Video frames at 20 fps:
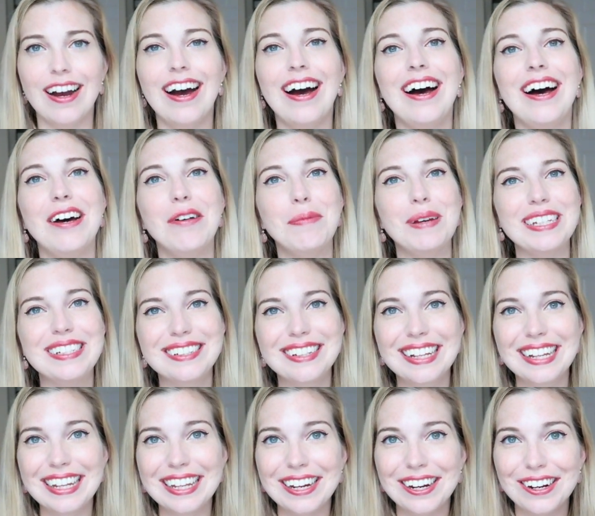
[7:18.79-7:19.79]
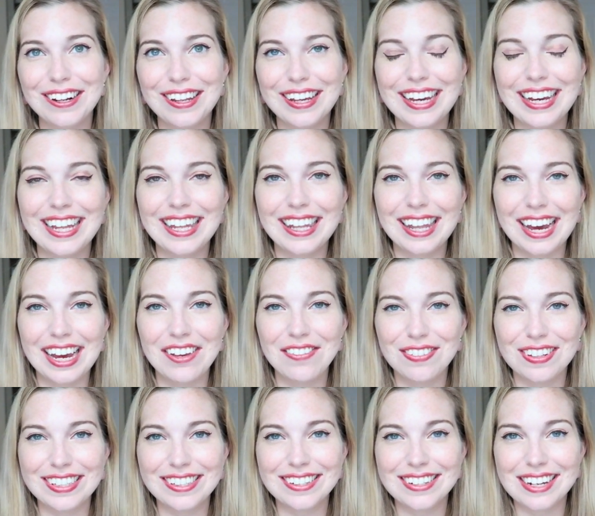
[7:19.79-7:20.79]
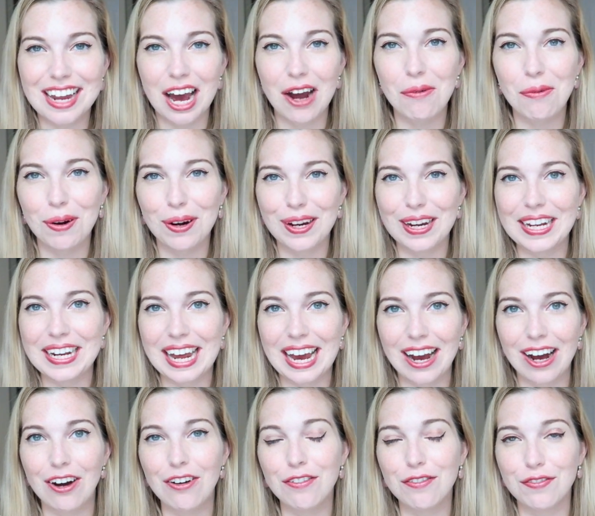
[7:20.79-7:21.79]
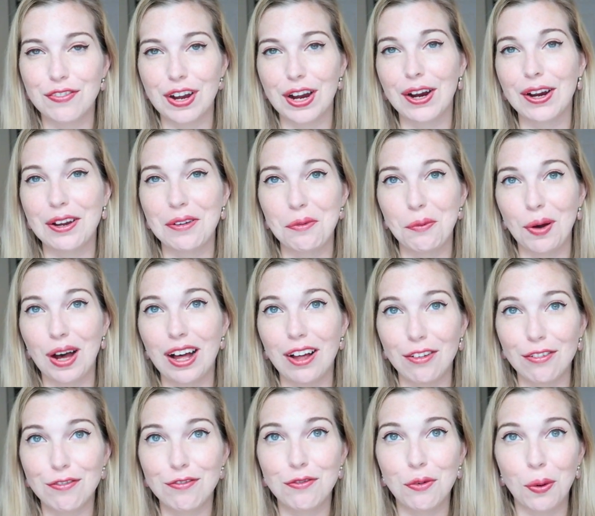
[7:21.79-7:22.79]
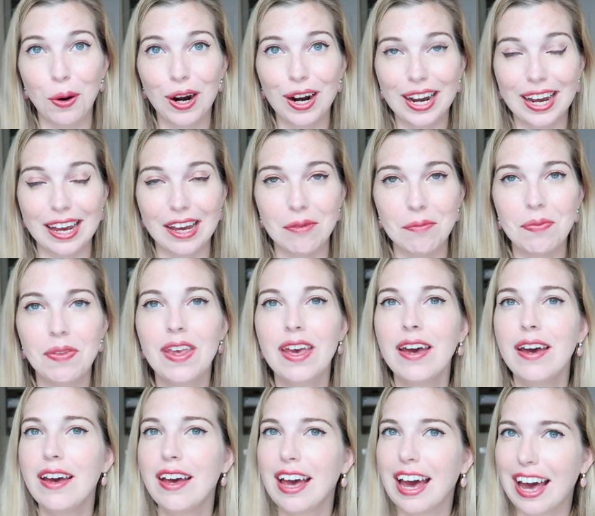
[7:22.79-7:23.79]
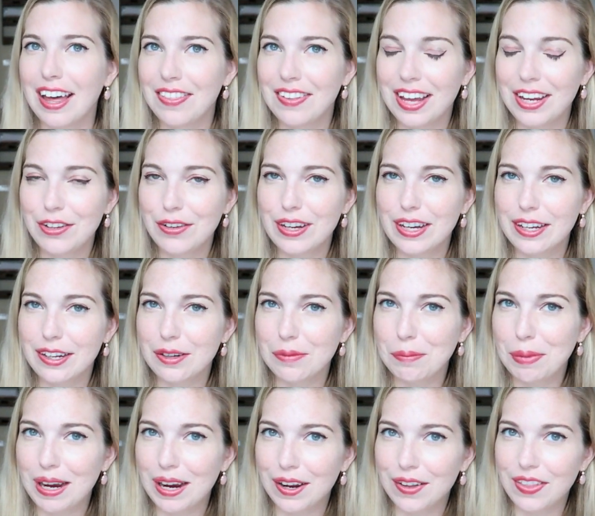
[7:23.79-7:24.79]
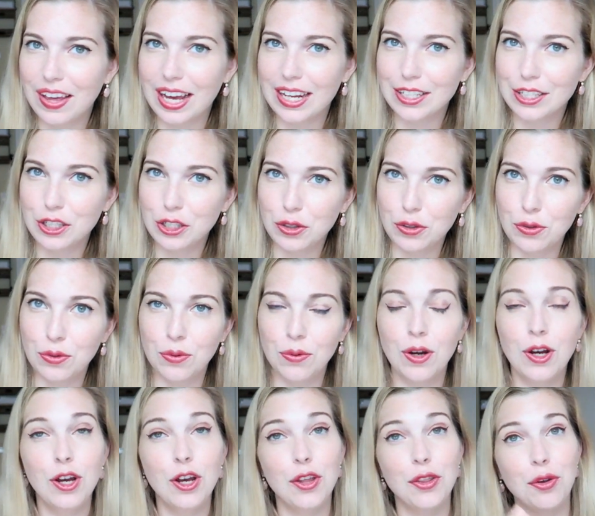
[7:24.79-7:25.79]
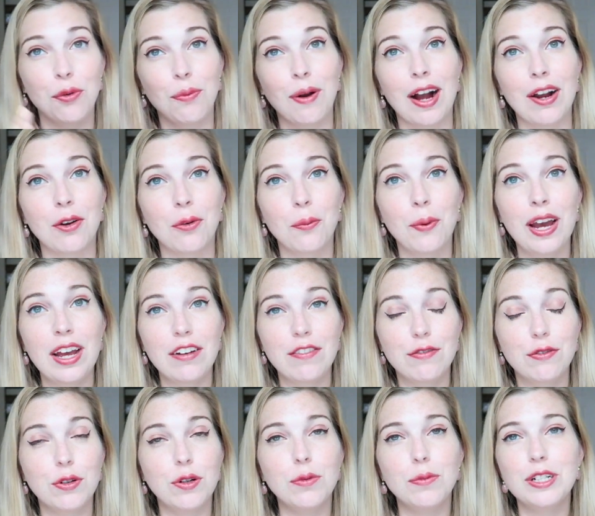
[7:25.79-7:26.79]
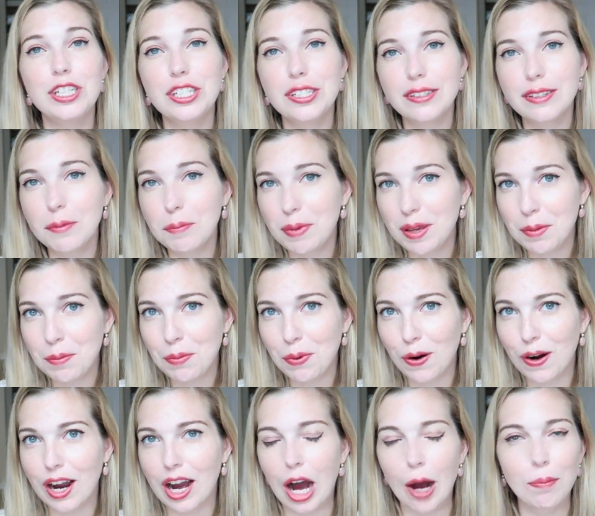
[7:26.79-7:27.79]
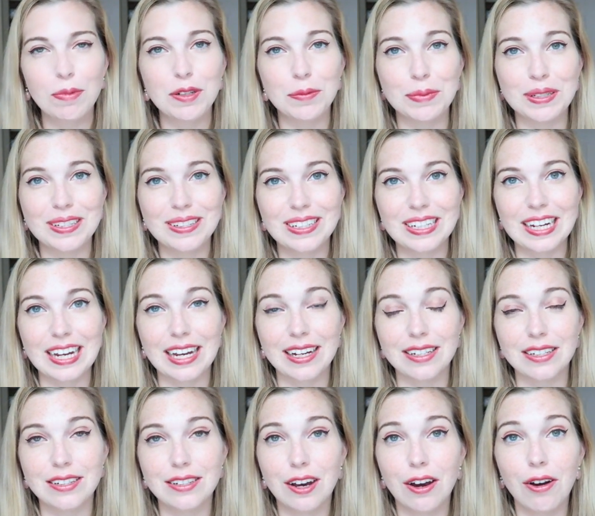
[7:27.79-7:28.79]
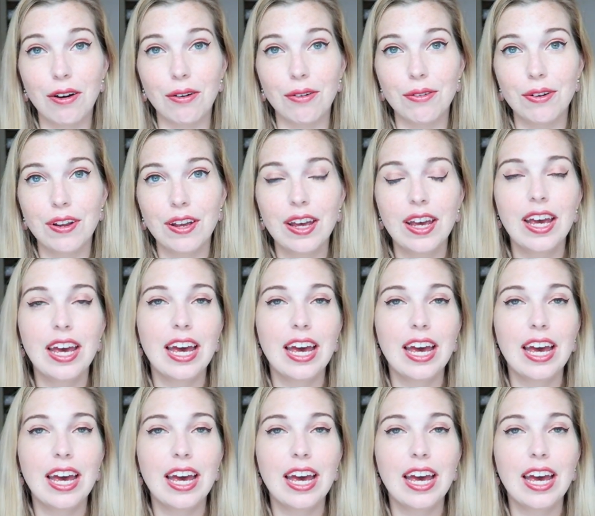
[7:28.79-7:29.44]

It's clearly life is not working out very well for him. And then you can compare that to the Rider-Waite Fool, which is a bit more optimistic in tone.